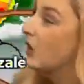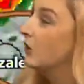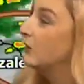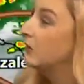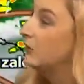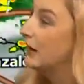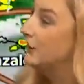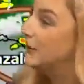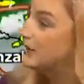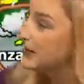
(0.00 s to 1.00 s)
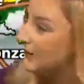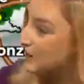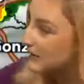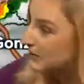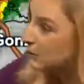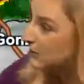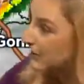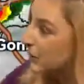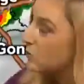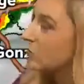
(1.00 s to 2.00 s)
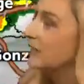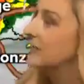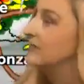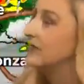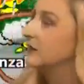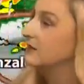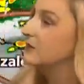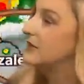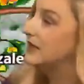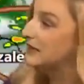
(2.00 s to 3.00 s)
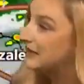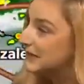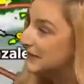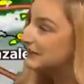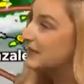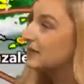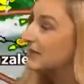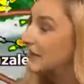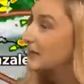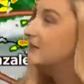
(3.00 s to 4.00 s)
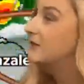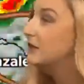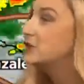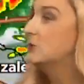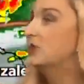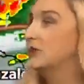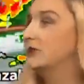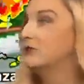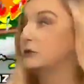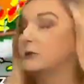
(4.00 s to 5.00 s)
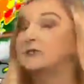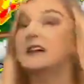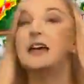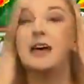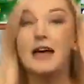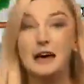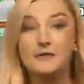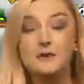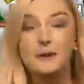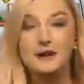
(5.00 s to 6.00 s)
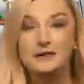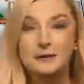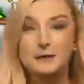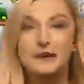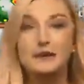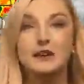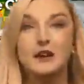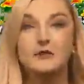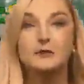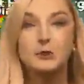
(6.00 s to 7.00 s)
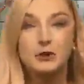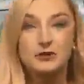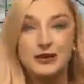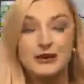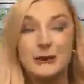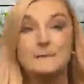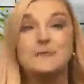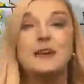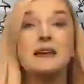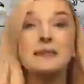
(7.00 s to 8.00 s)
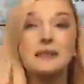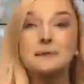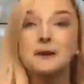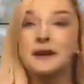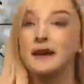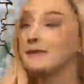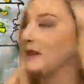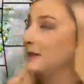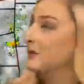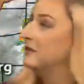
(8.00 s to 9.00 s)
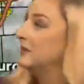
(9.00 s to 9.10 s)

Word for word: over New Iberia, there's a tornado warning there. So they, these individual thunderstorms have the possibility of rotating. Then behind that, there's